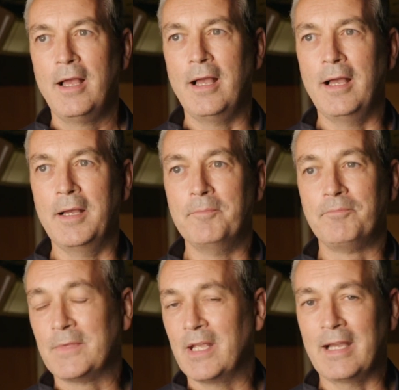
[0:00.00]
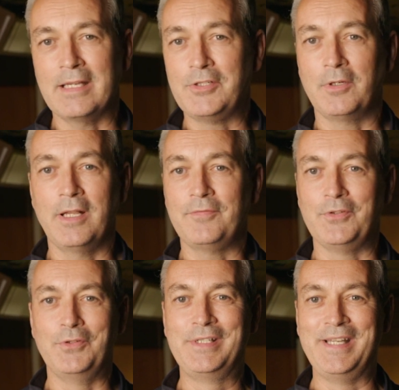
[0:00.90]
I guess you'll have
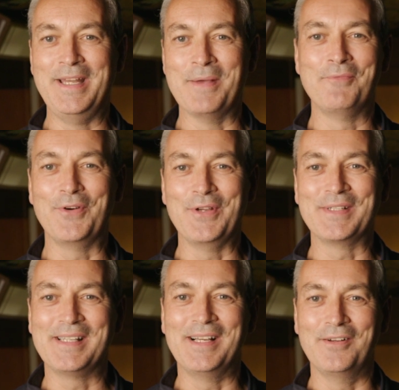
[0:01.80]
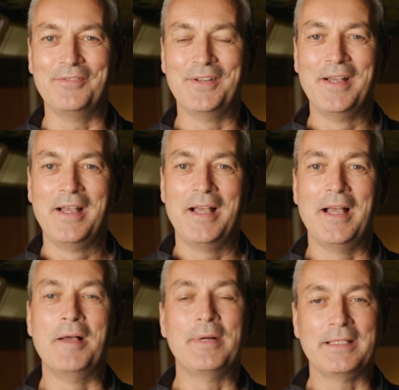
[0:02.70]
to see them for yourself,
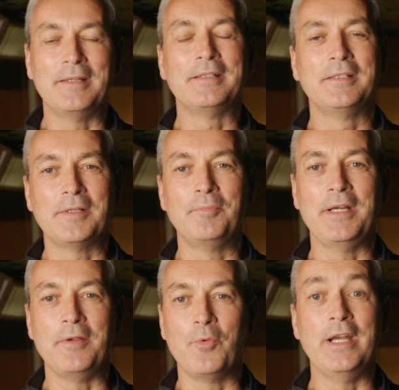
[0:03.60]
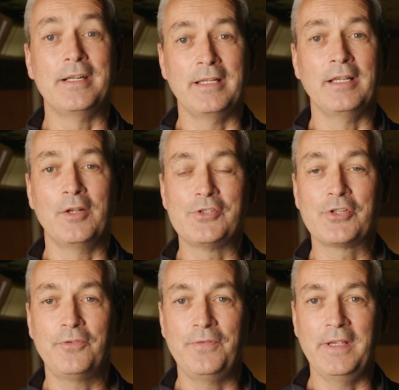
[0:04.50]
but there are some pretty weird and
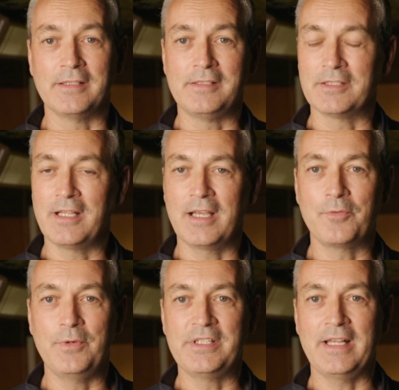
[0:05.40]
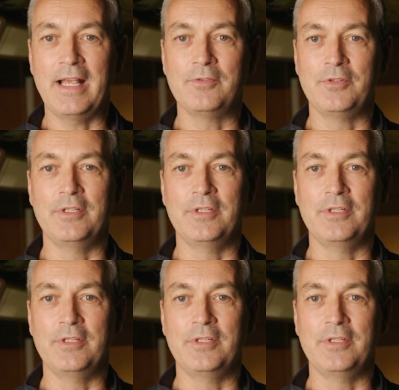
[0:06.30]
illogical things, just like we set out to